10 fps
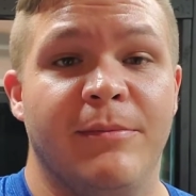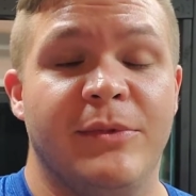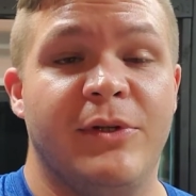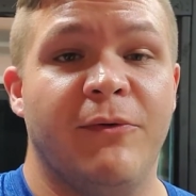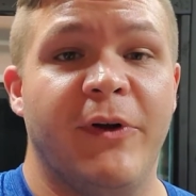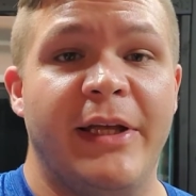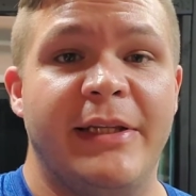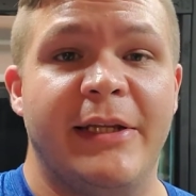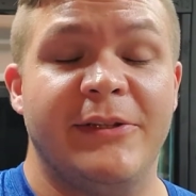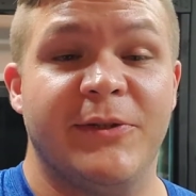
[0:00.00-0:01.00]
Don't forget
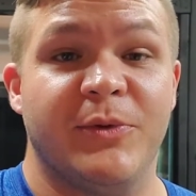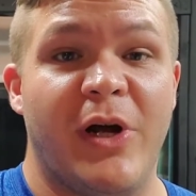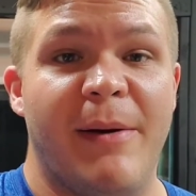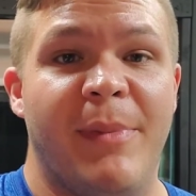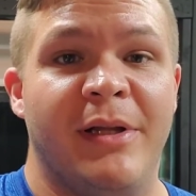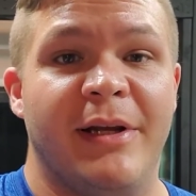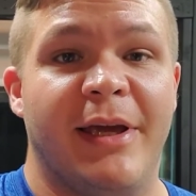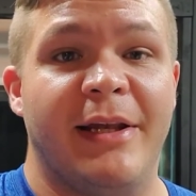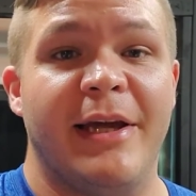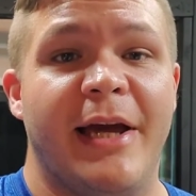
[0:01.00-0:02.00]
to hit the subscribe button.
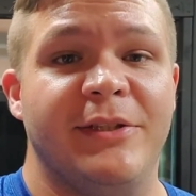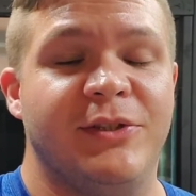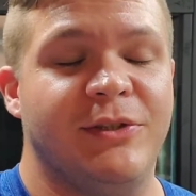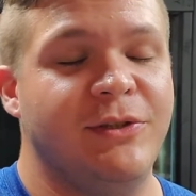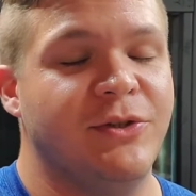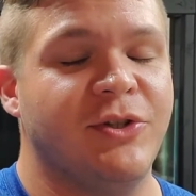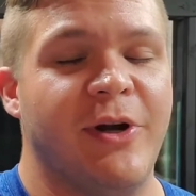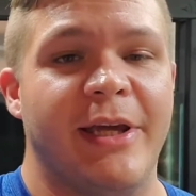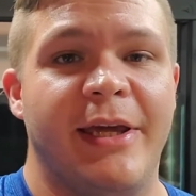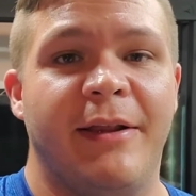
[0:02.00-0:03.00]
Again, guys, you're
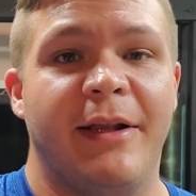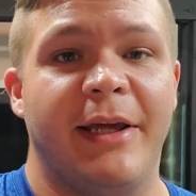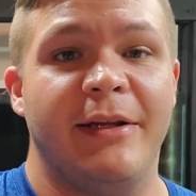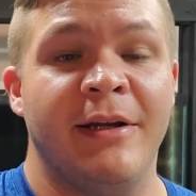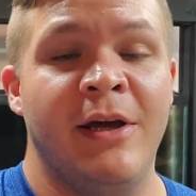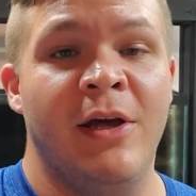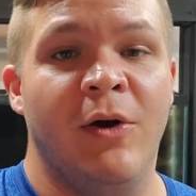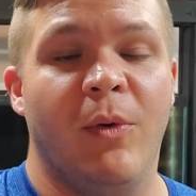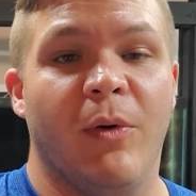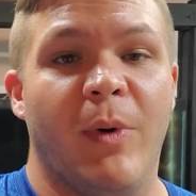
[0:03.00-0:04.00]
straight killing it.
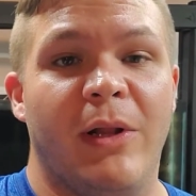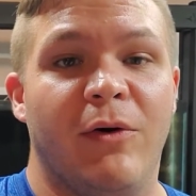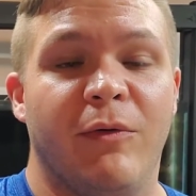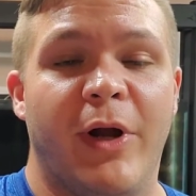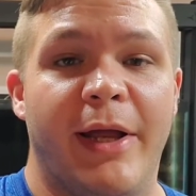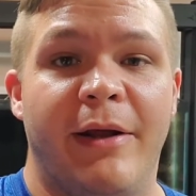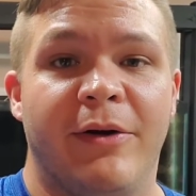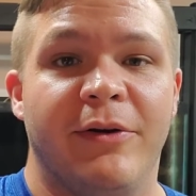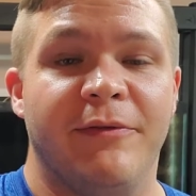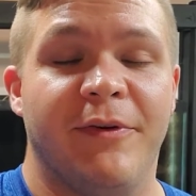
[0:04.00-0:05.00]
We're well over
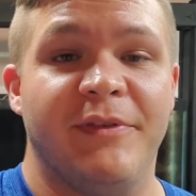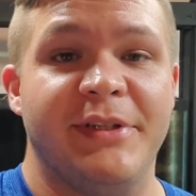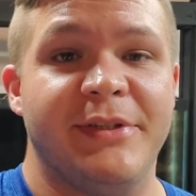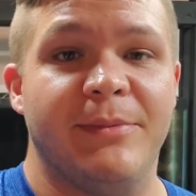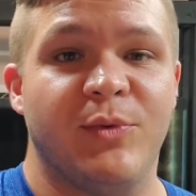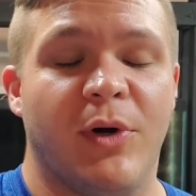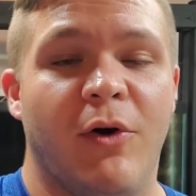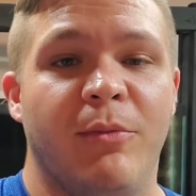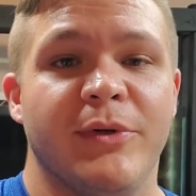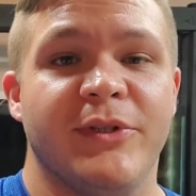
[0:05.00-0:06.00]
850 subs. We're
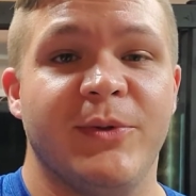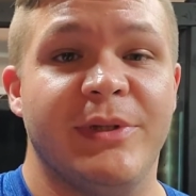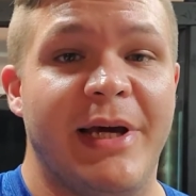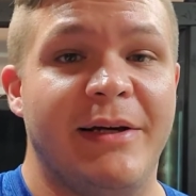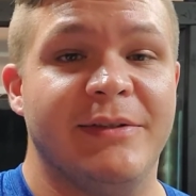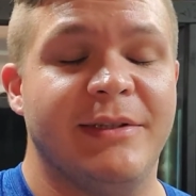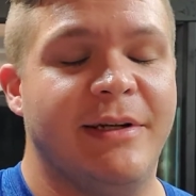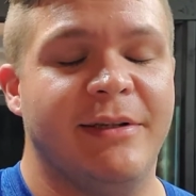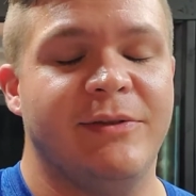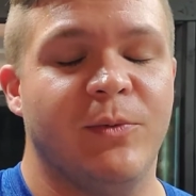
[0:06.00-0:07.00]
almost to 1,000,
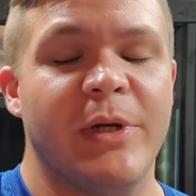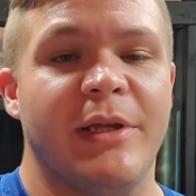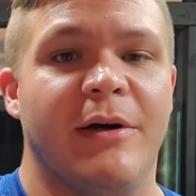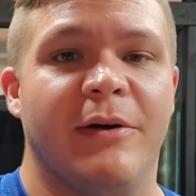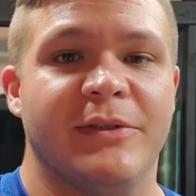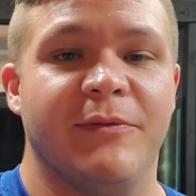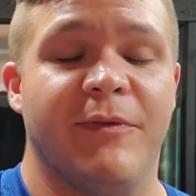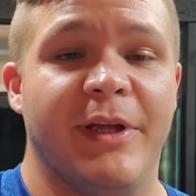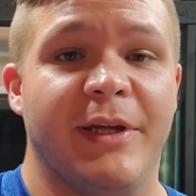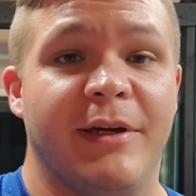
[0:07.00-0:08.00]
and it's a really awesome
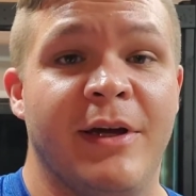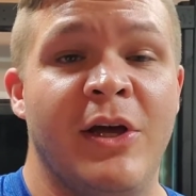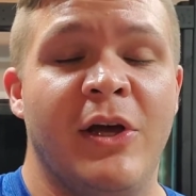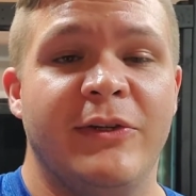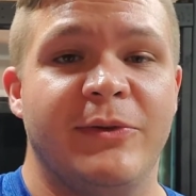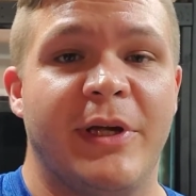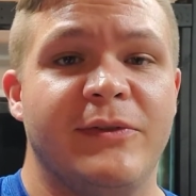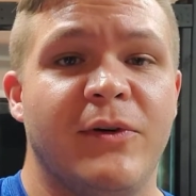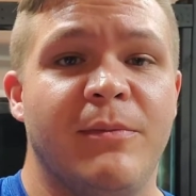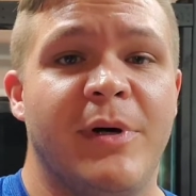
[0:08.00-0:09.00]
feeling. So
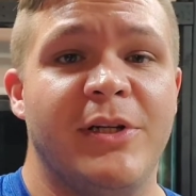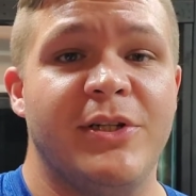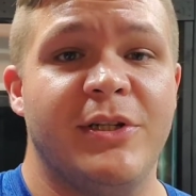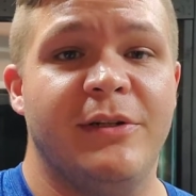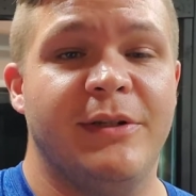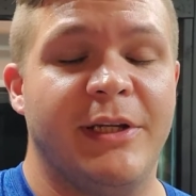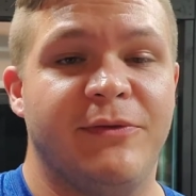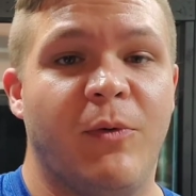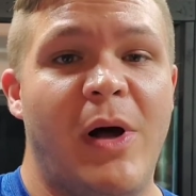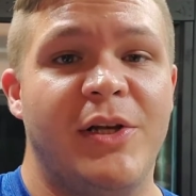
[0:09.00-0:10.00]
thanks so much.
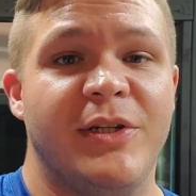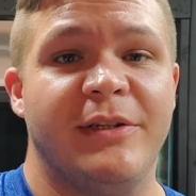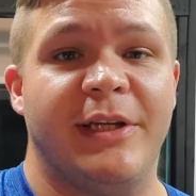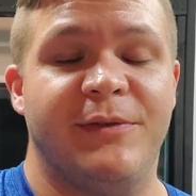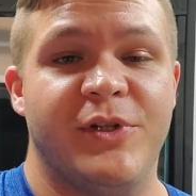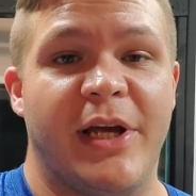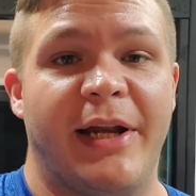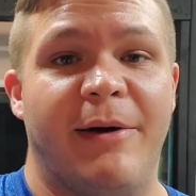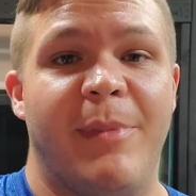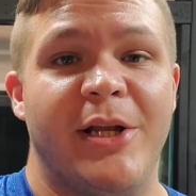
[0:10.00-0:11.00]
Thanks for watching. Thanks for
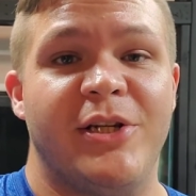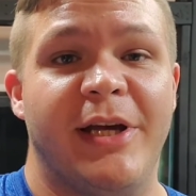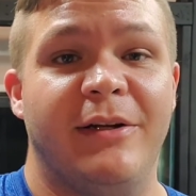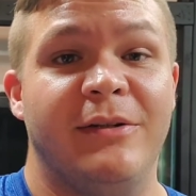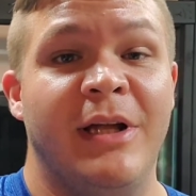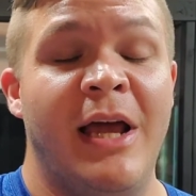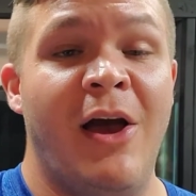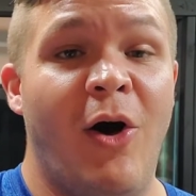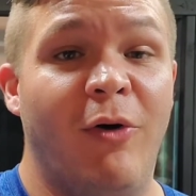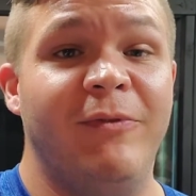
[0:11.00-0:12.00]
checking out my channel.
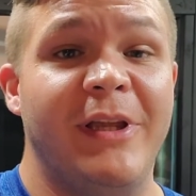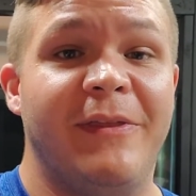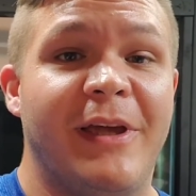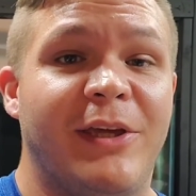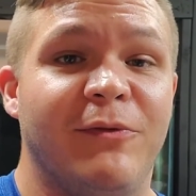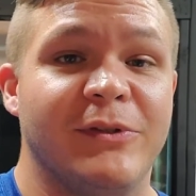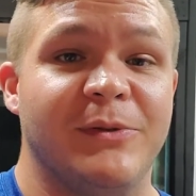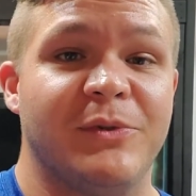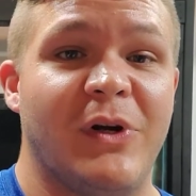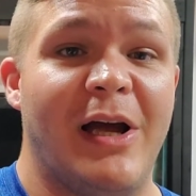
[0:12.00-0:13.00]
Hopefully, thank you for
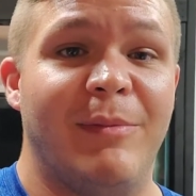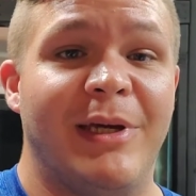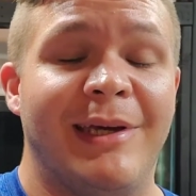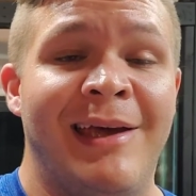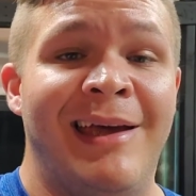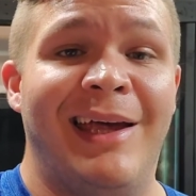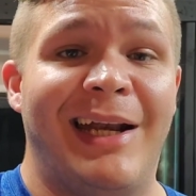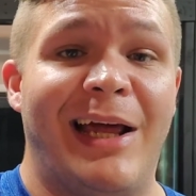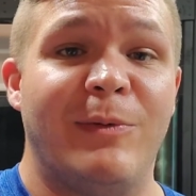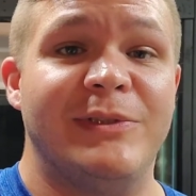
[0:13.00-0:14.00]
subscribing,
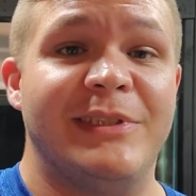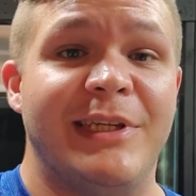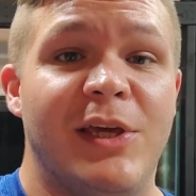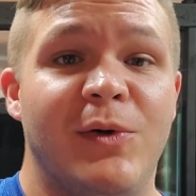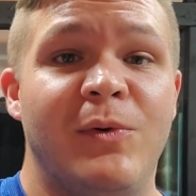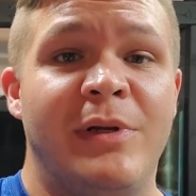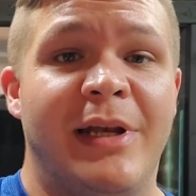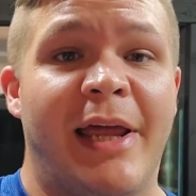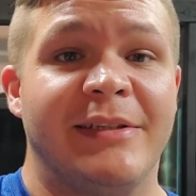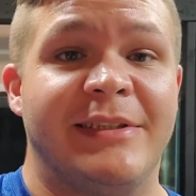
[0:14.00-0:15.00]
and I will see you
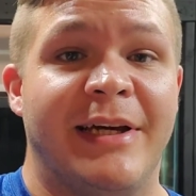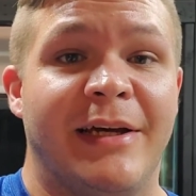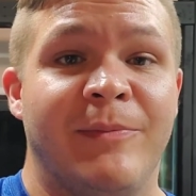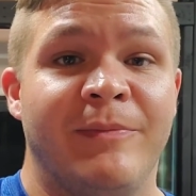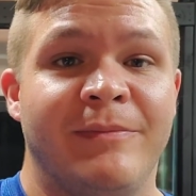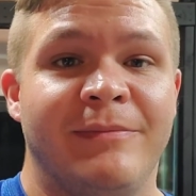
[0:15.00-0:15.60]
next time.